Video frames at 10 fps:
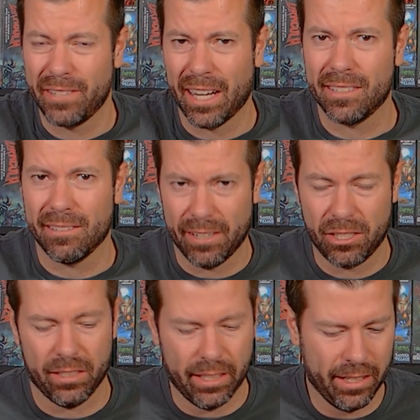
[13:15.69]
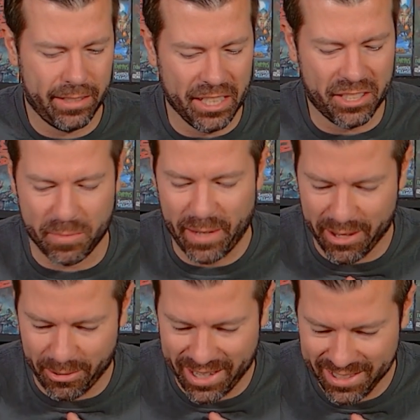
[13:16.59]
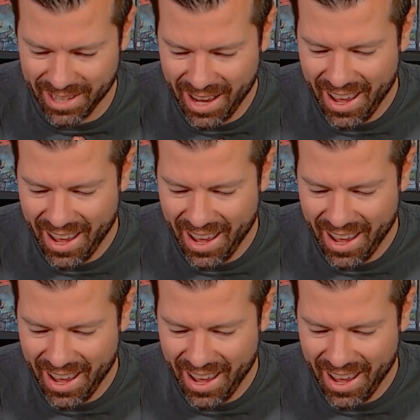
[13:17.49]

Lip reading: text eventually teaches me otherwise,